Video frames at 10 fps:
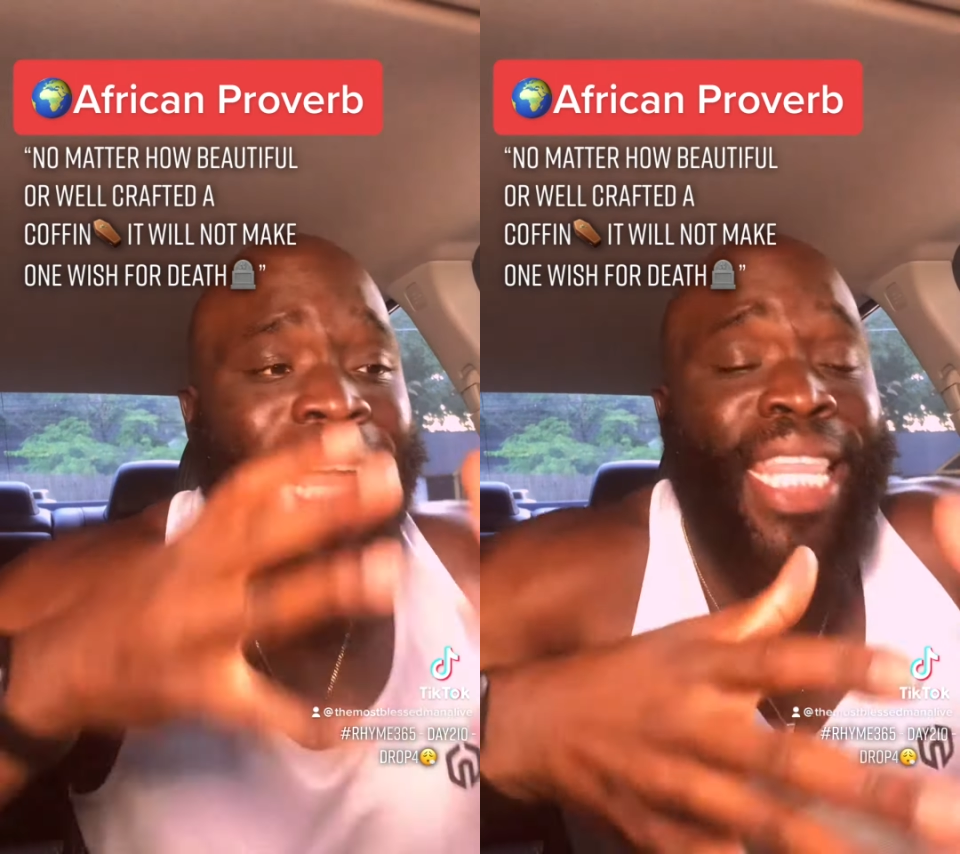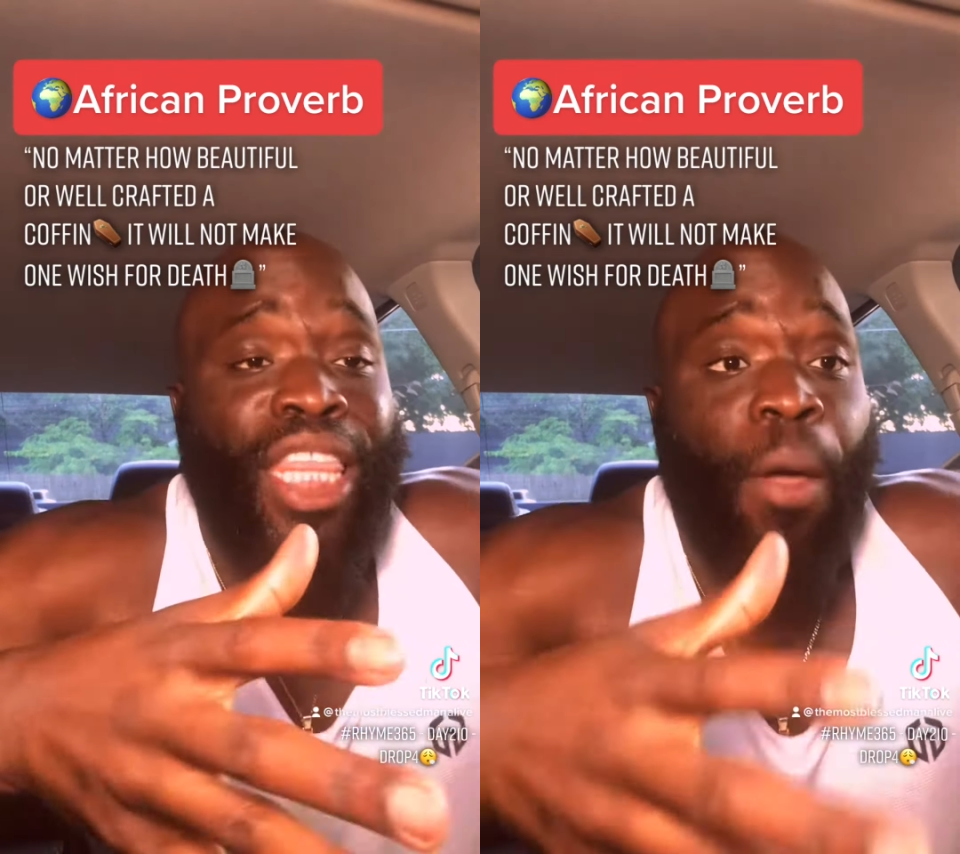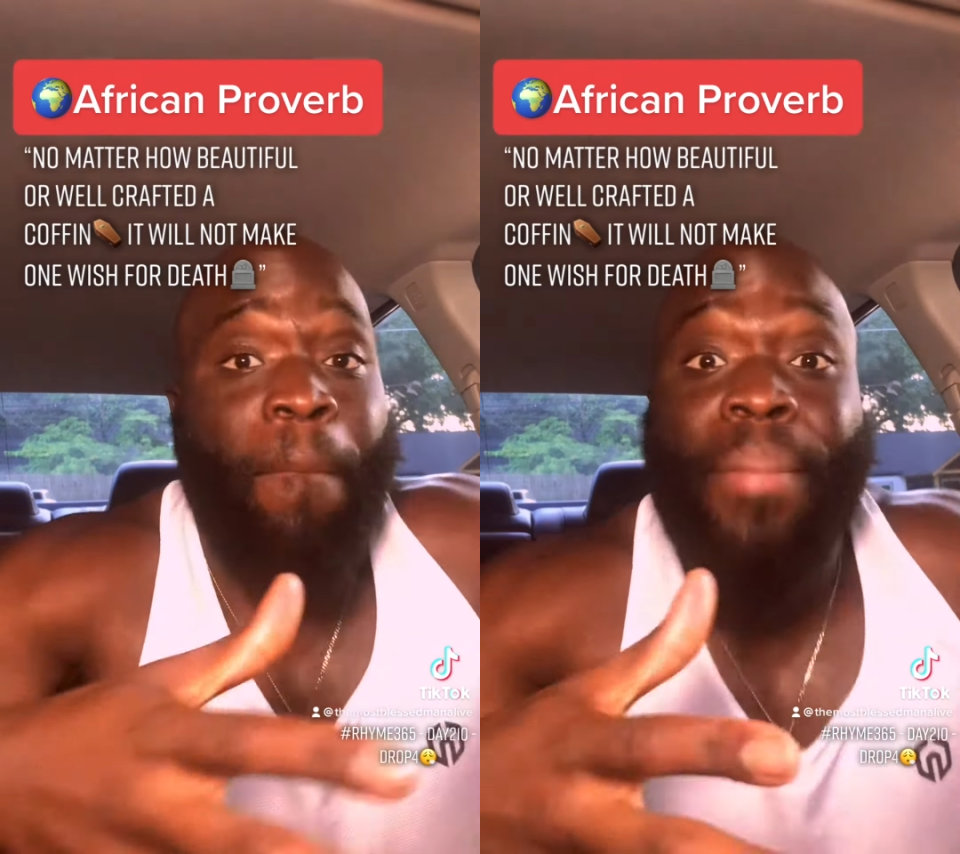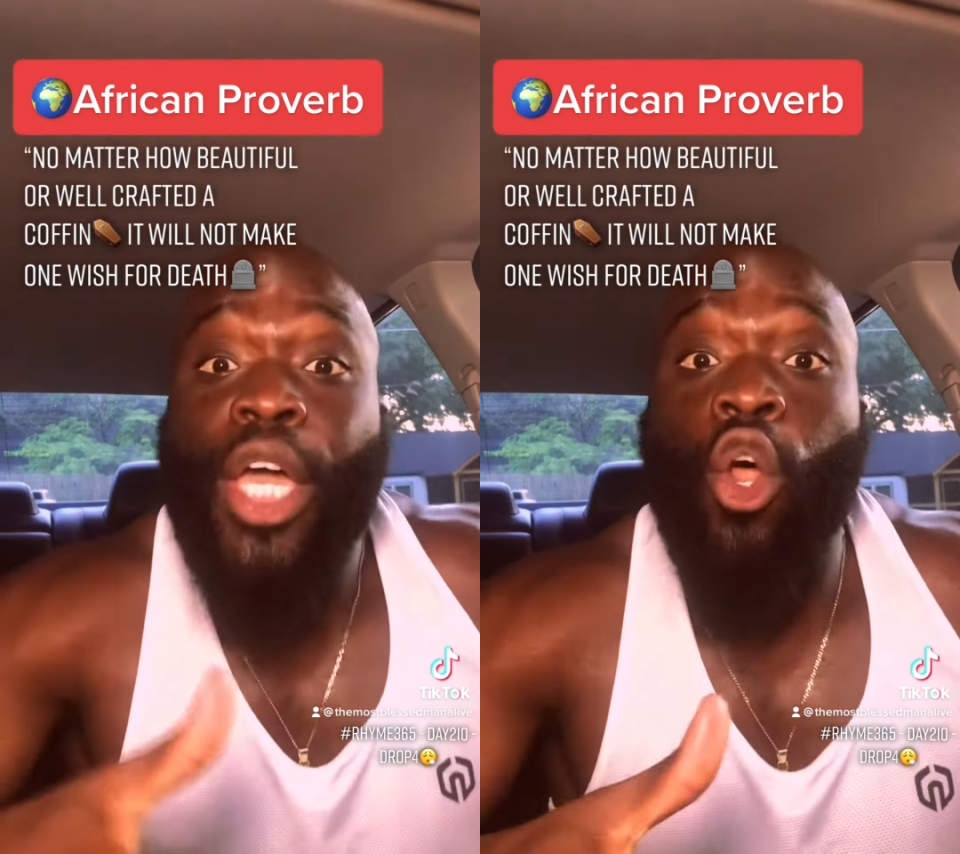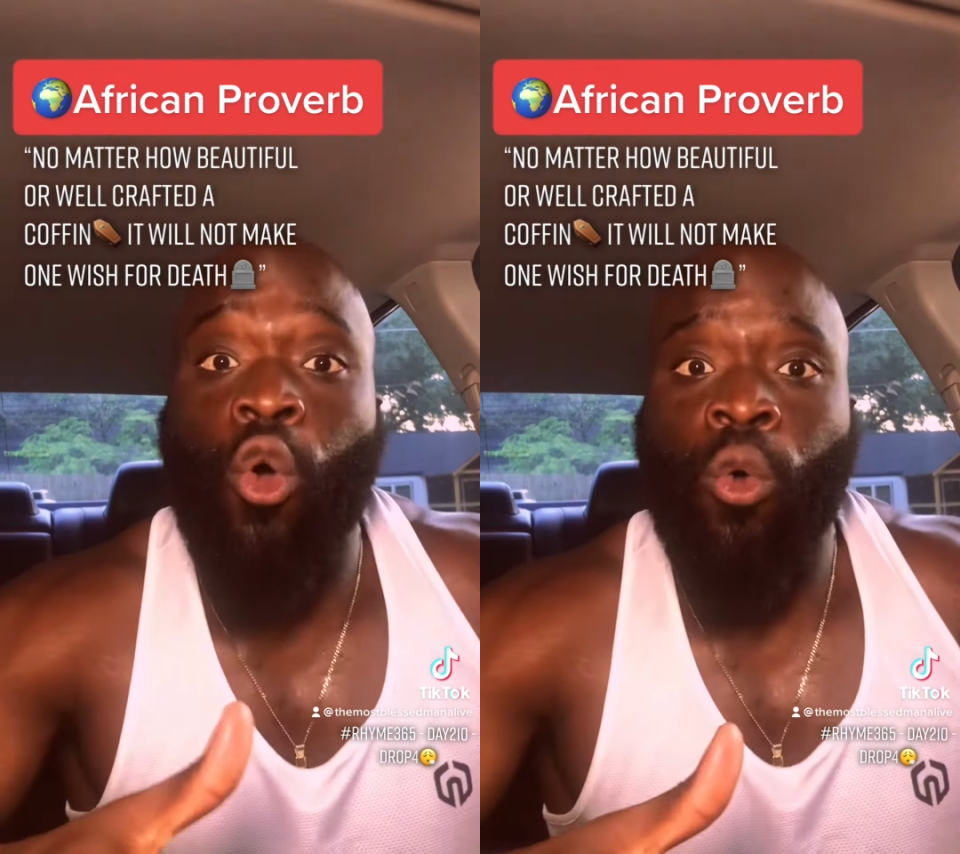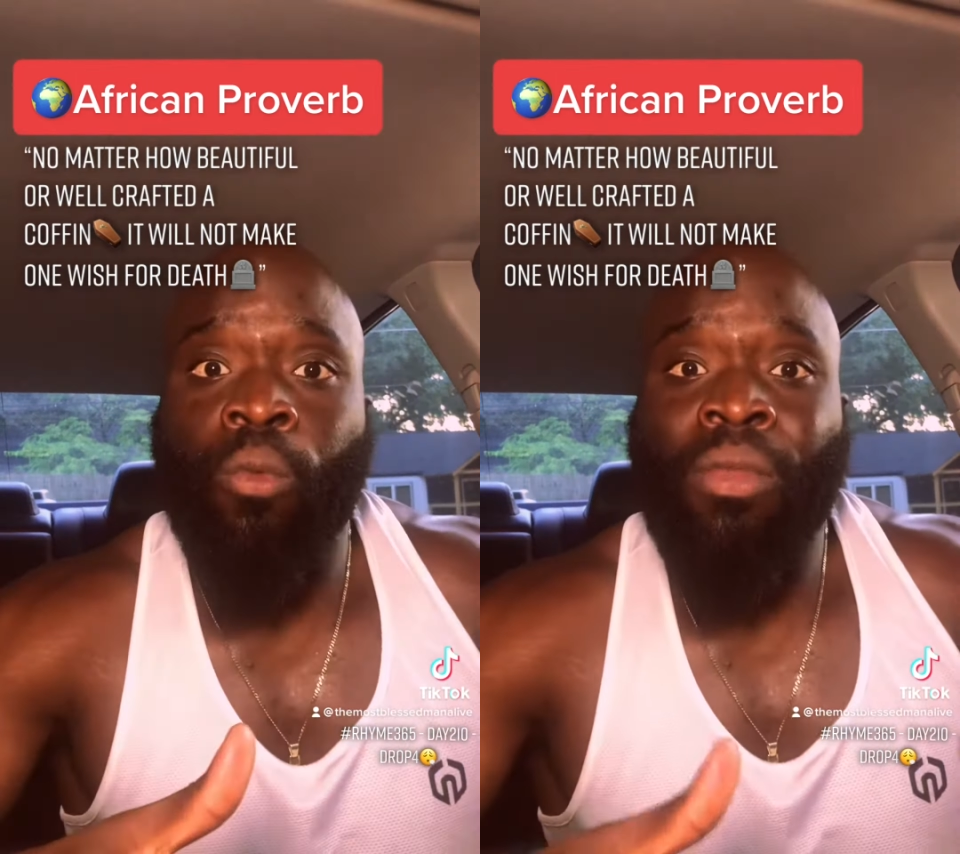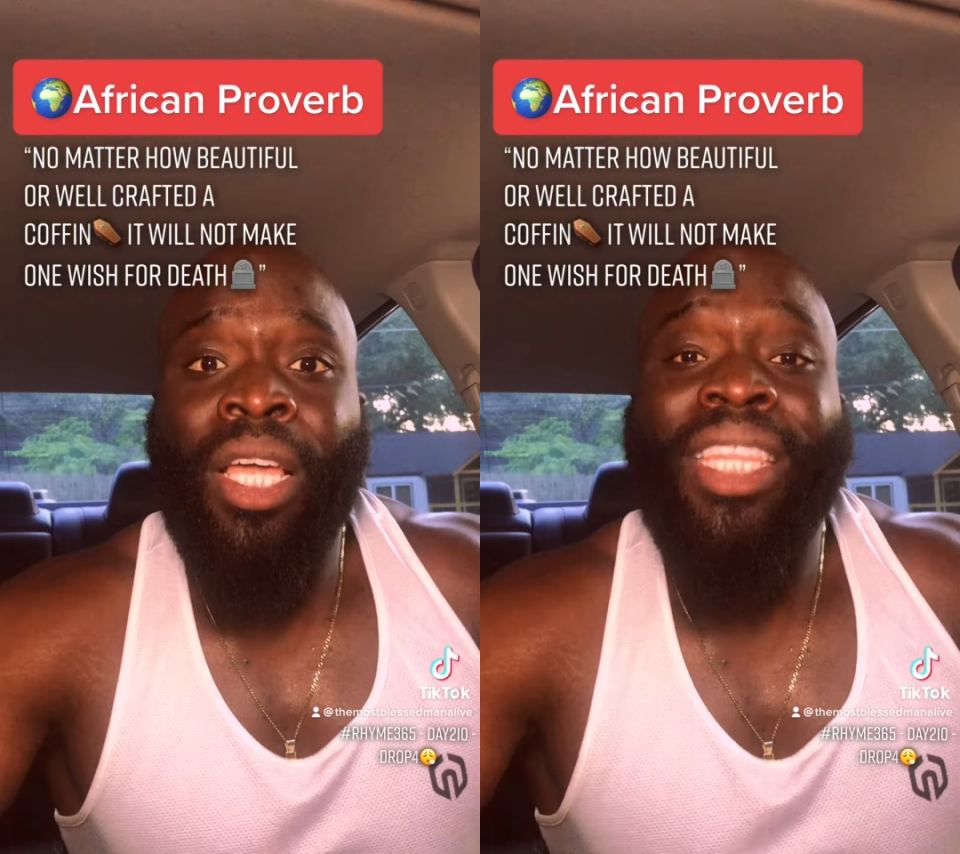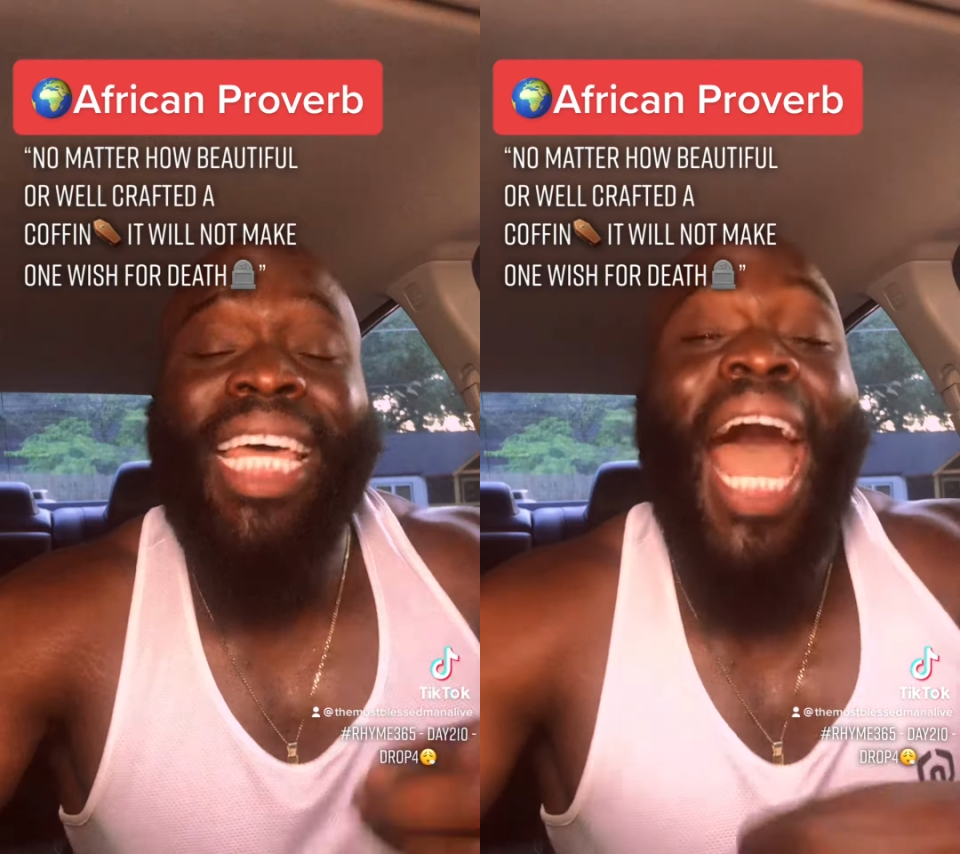in the middle,
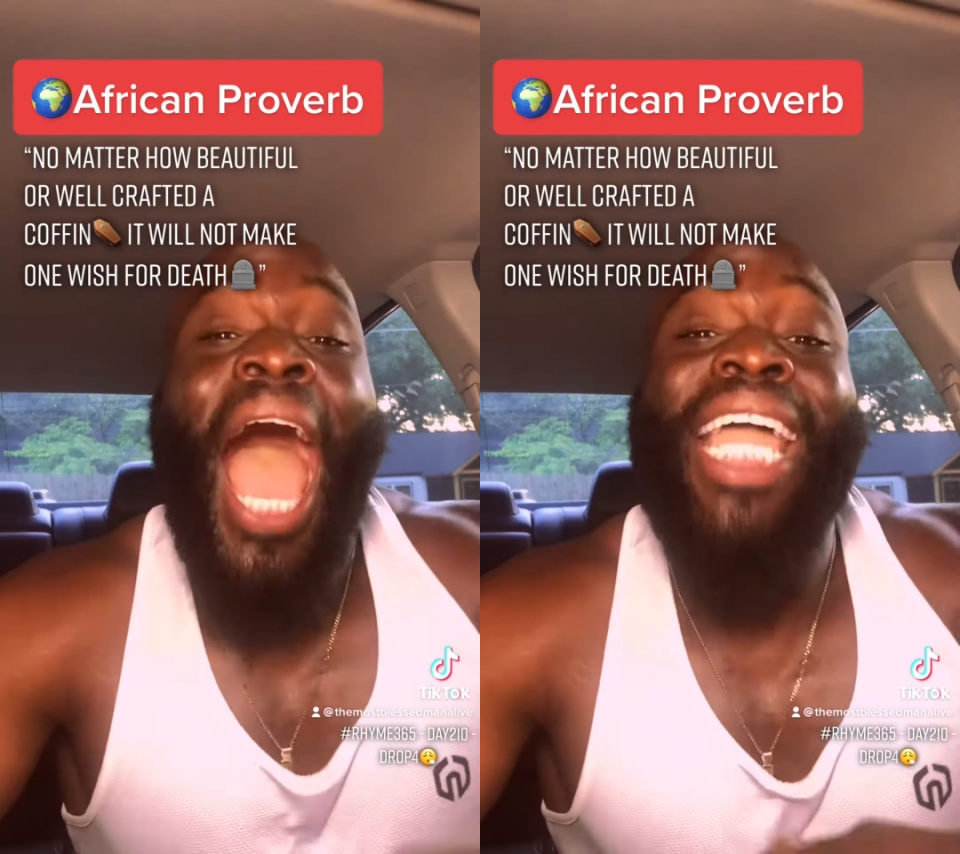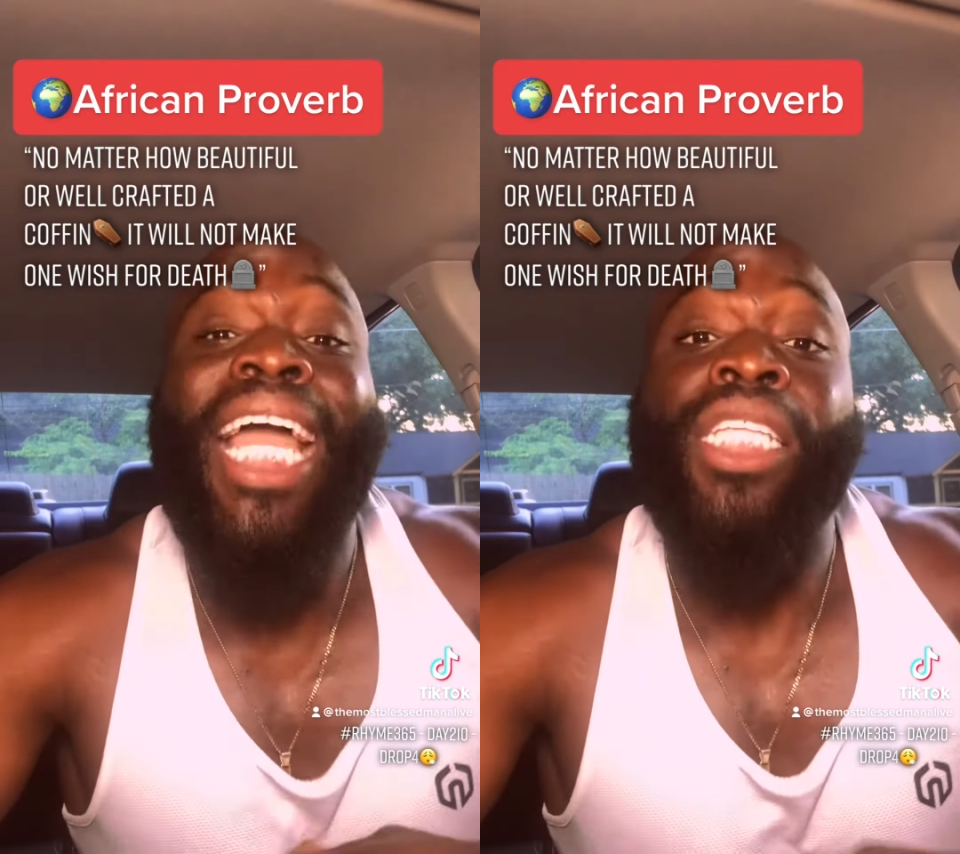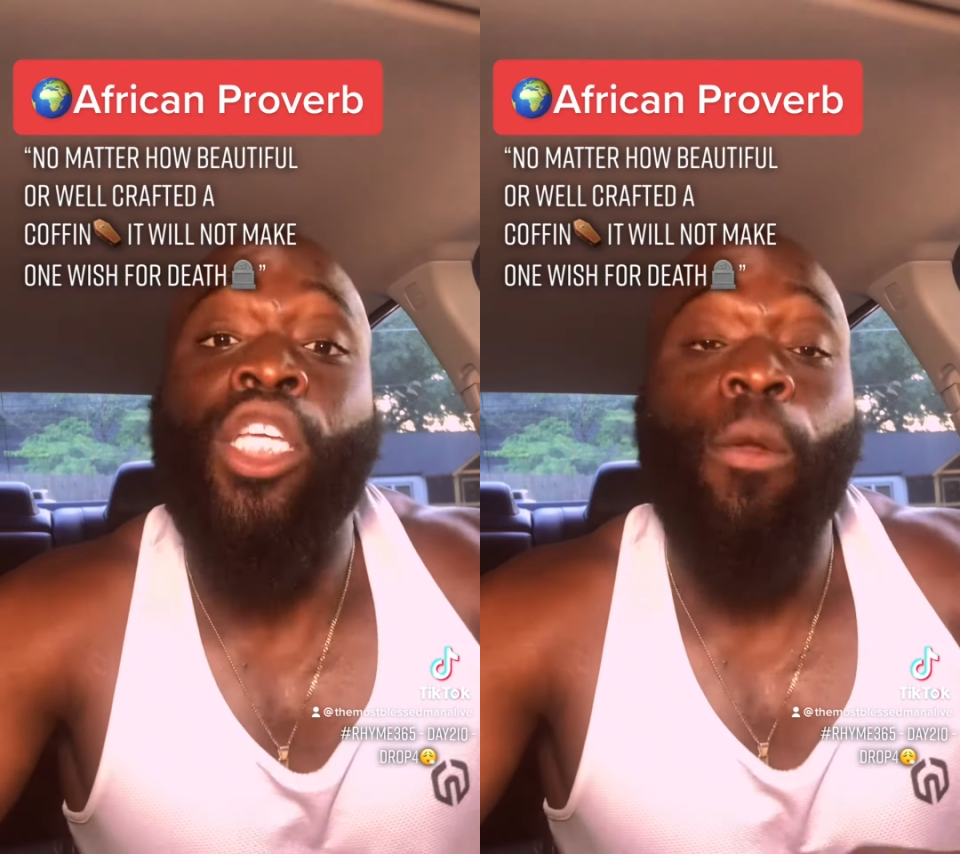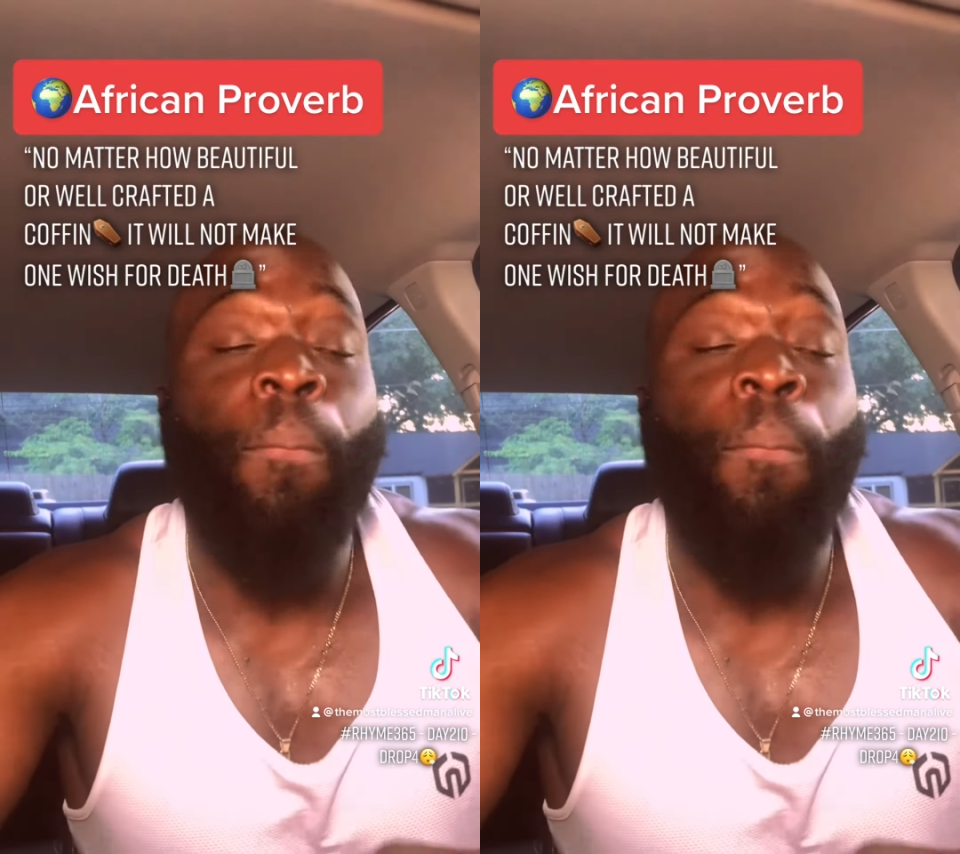that I got to the